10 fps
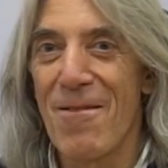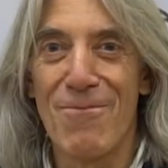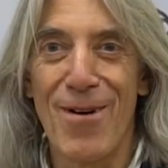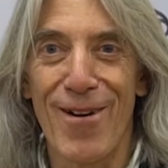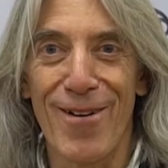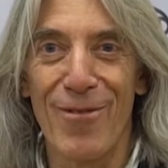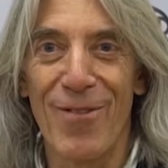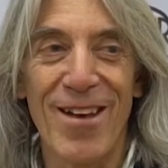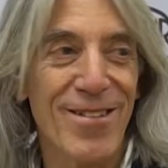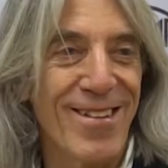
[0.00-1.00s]
Better to
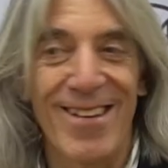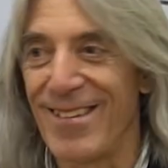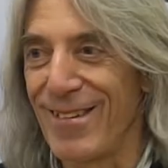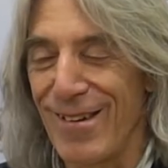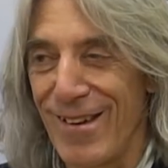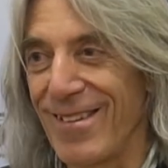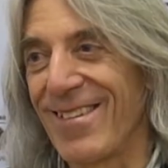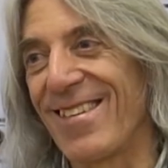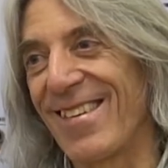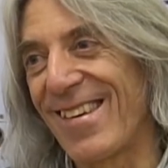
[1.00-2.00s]
invest
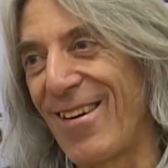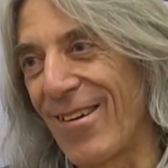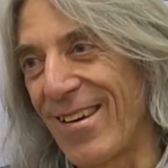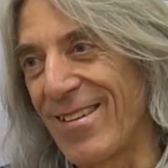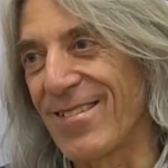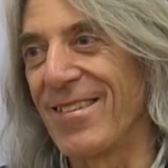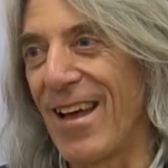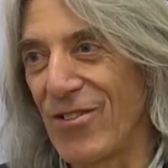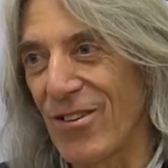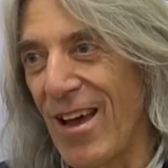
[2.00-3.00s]
in Kyrgyz, in
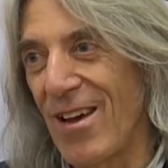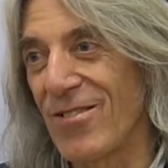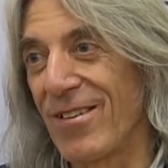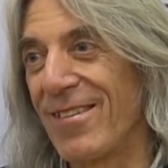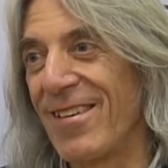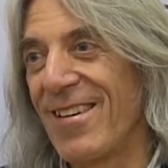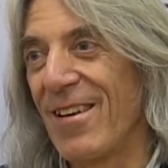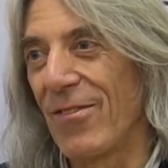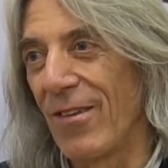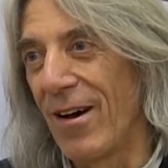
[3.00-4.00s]
education,
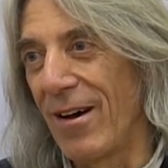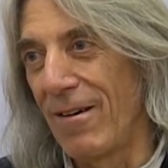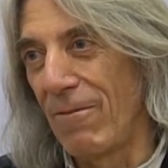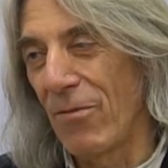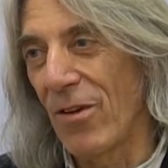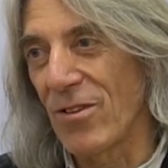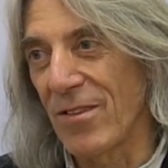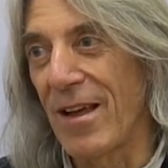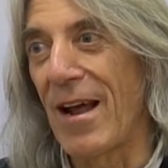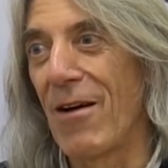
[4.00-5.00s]
things like
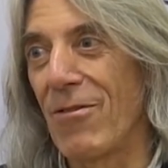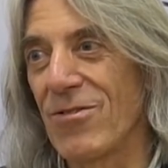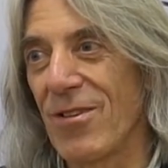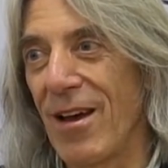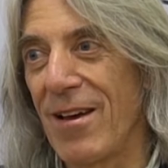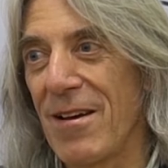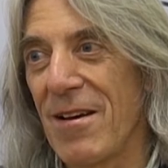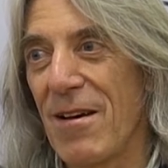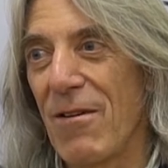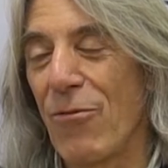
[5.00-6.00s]
that, I would say,
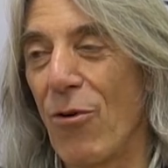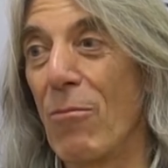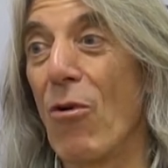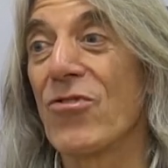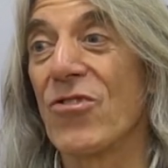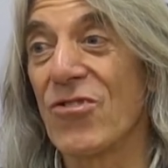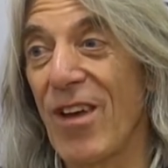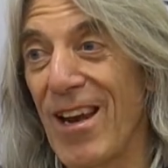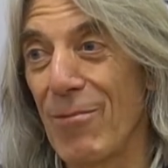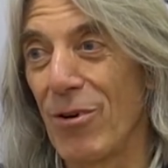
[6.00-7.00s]
for more
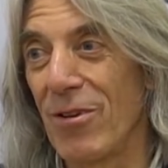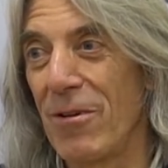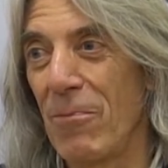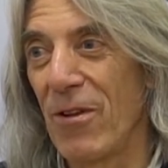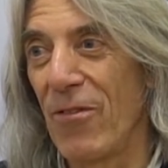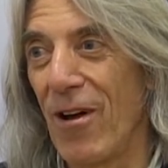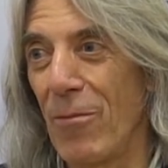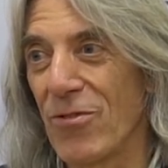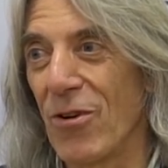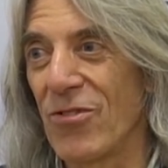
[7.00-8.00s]
sustainable
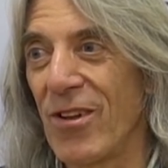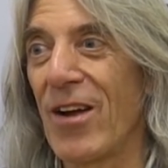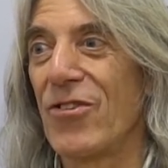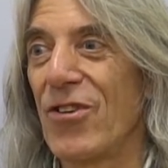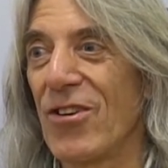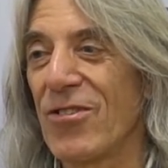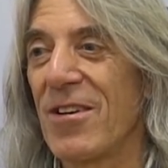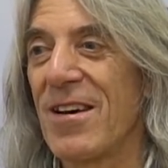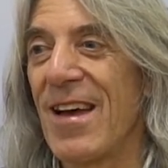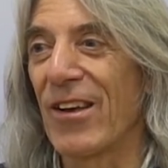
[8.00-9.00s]
development. So it's not just
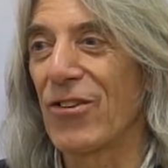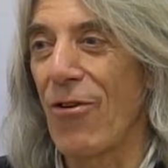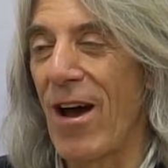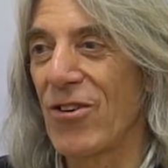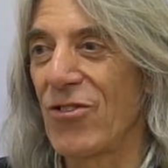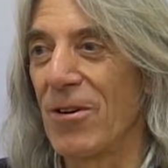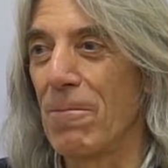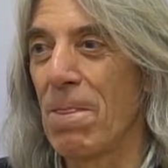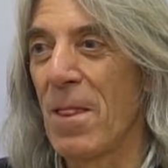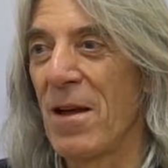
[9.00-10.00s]

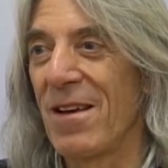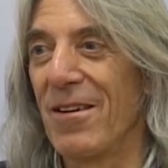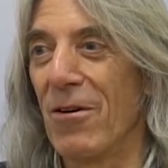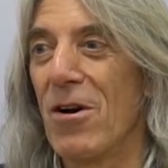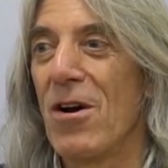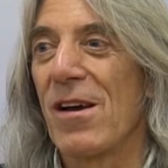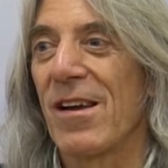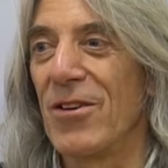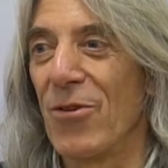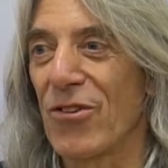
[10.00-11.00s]
extraction. You know,
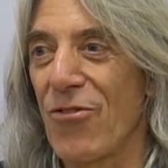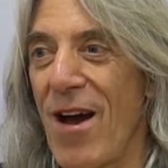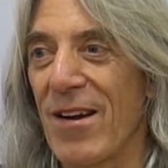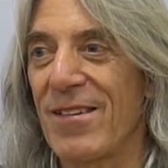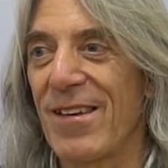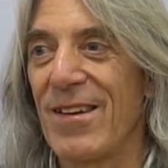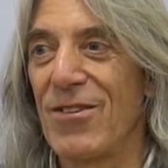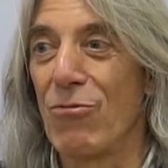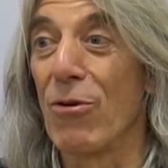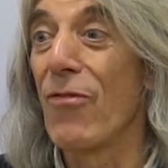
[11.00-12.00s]
can you extract, can
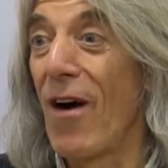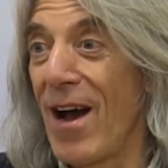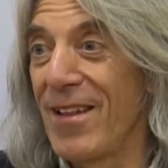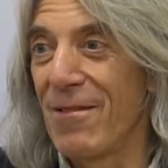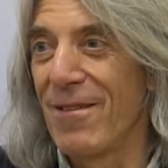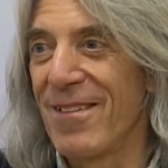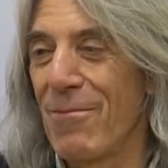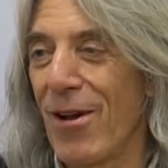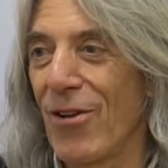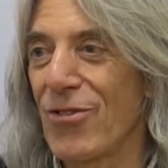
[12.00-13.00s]
you refine the
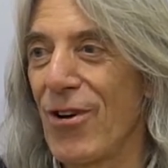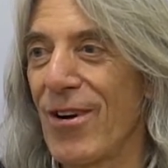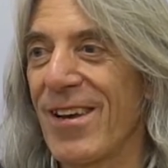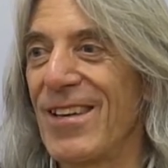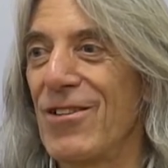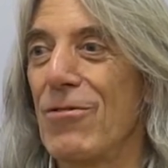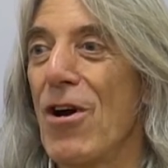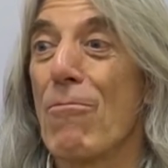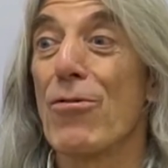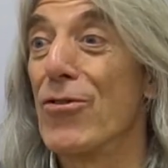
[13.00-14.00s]
metals here? Can you
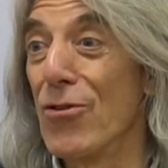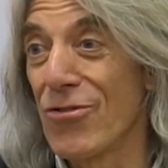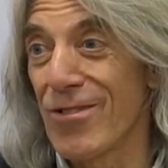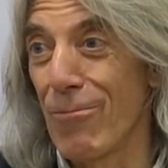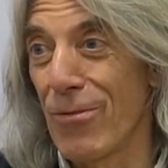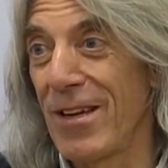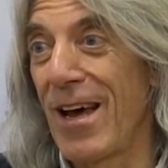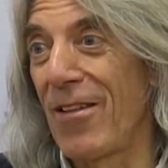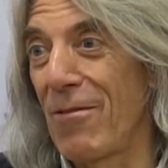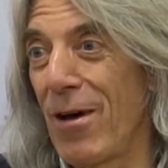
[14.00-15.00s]
produce something
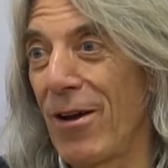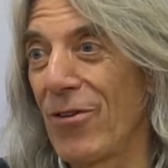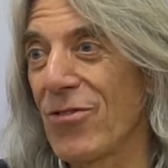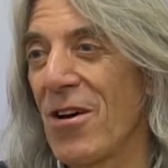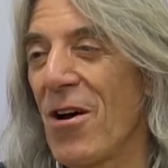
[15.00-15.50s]
out of the metals?